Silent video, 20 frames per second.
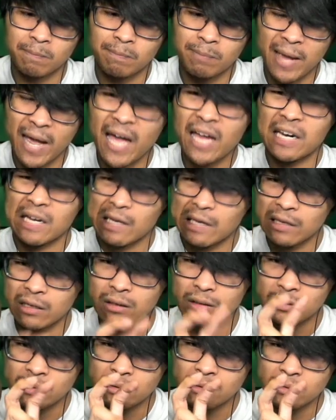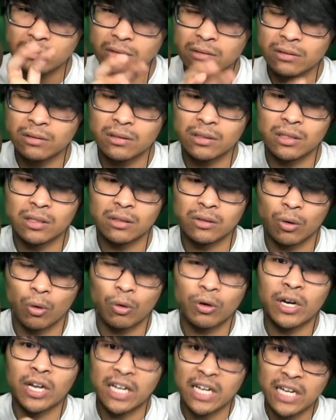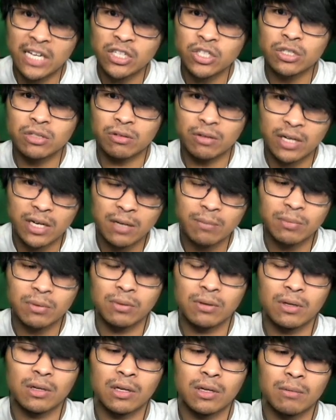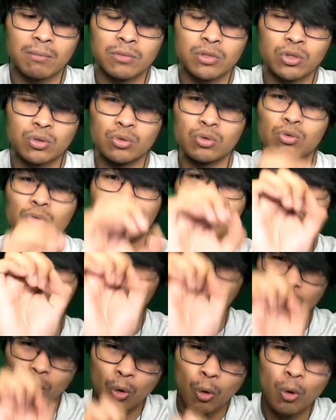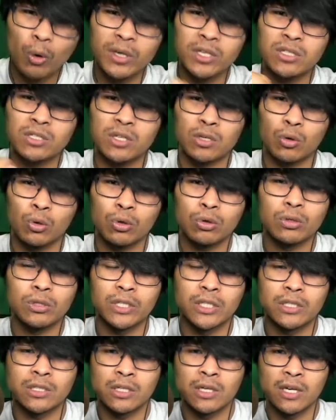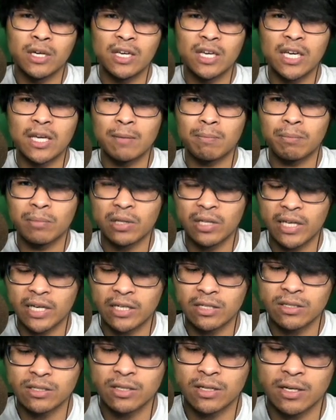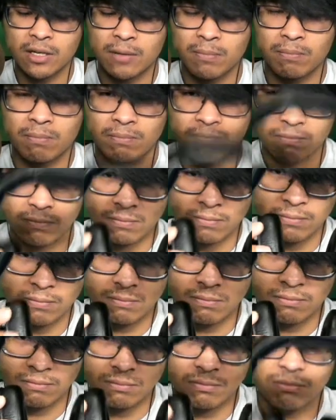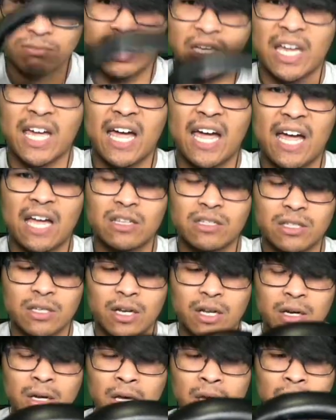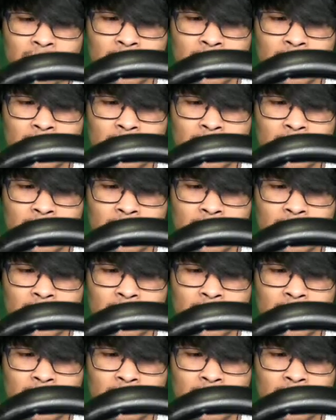padding, or the head strap to hoist and hold it in place, the cans. And then